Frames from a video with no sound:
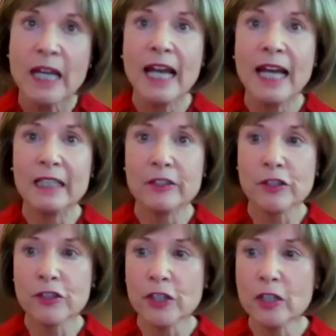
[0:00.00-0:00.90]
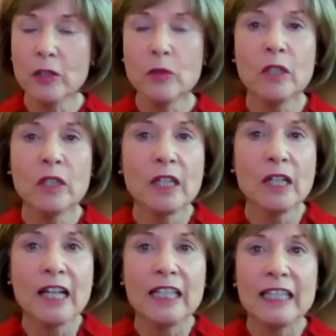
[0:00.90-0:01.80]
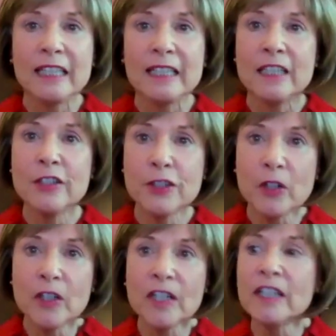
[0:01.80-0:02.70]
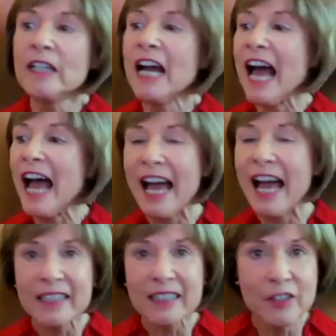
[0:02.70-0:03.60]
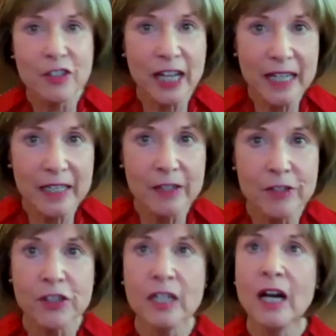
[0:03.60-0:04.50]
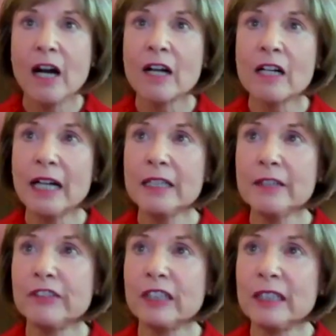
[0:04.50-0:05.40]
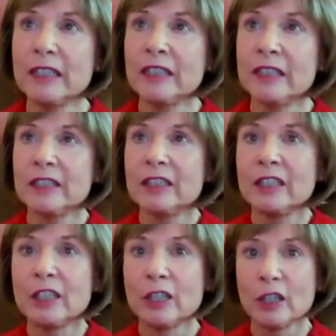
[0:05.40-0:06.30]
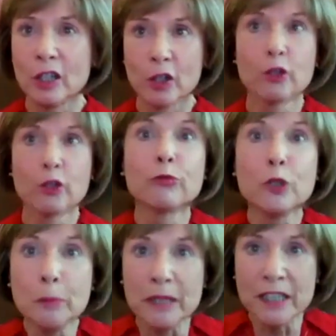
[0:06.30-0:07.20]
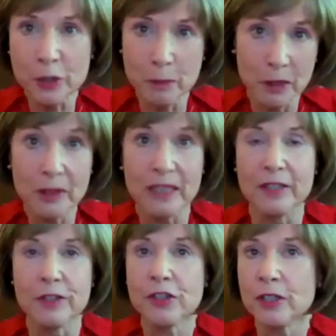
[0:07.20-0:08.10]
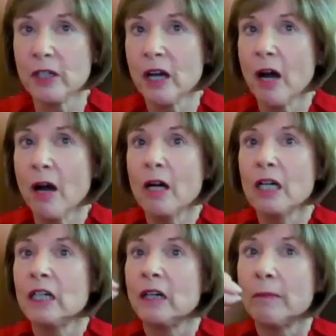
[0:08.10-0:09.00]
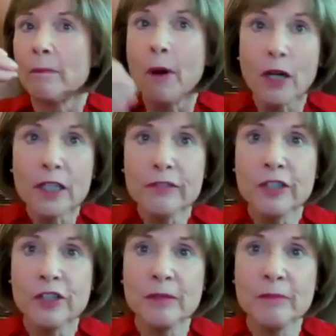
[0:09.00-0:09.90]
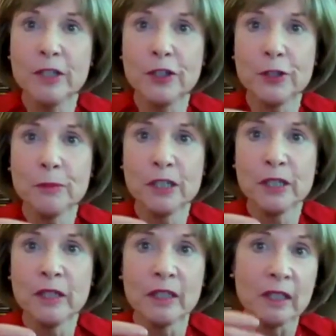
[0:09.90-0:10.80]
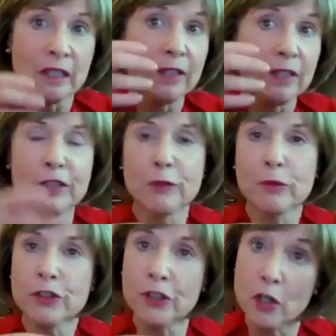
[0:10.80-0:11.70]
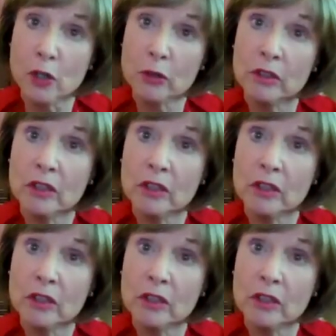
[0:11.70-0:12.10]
And so his aura contains a kind of a group experience. Part of it is him, the human individual soul.